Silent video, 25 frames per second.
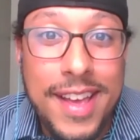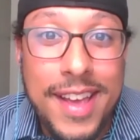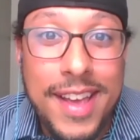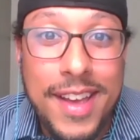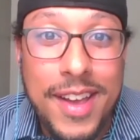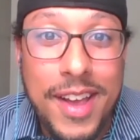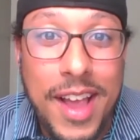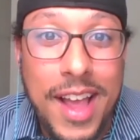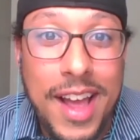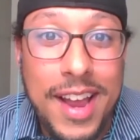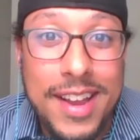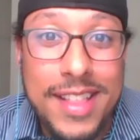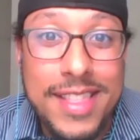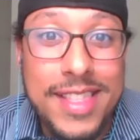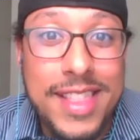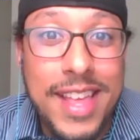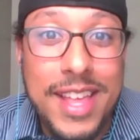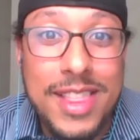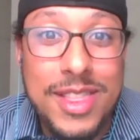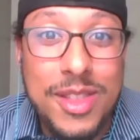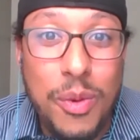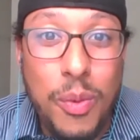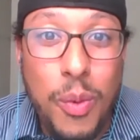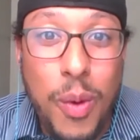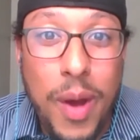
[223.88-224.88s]
kind of
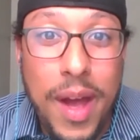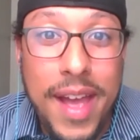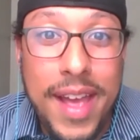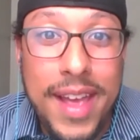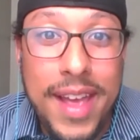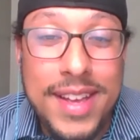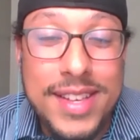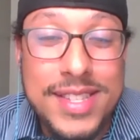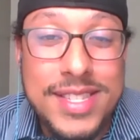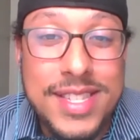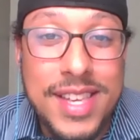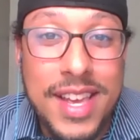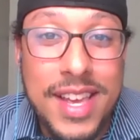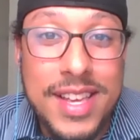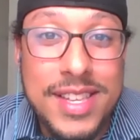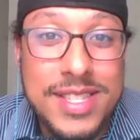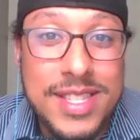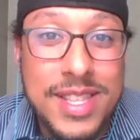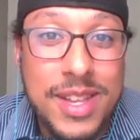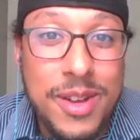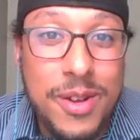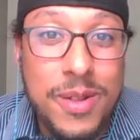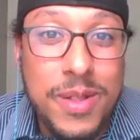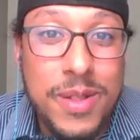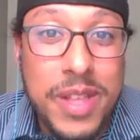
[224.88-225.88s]
led the way as
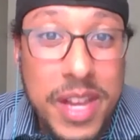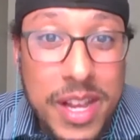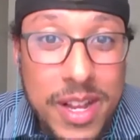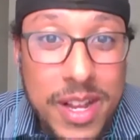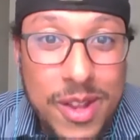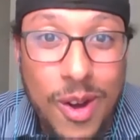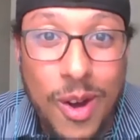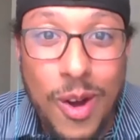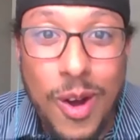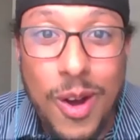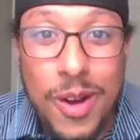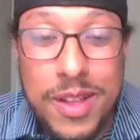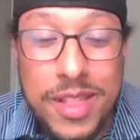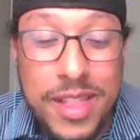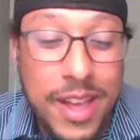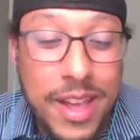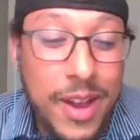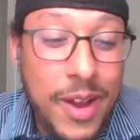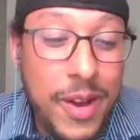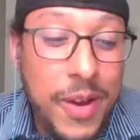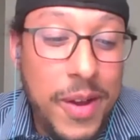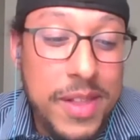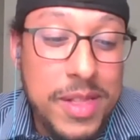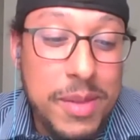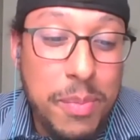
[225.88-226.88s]
their lead dog
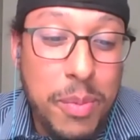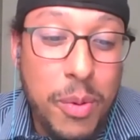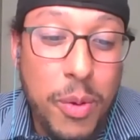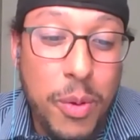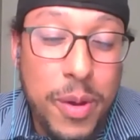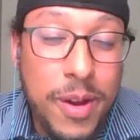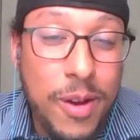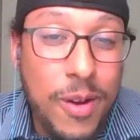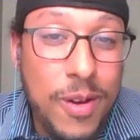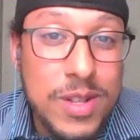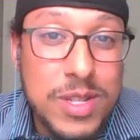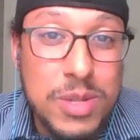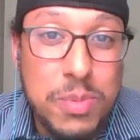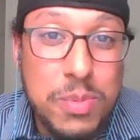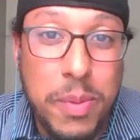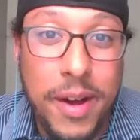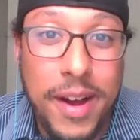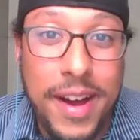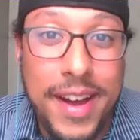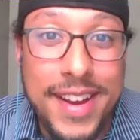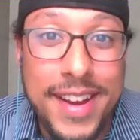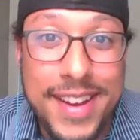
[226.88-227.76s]
there at the point guard spot,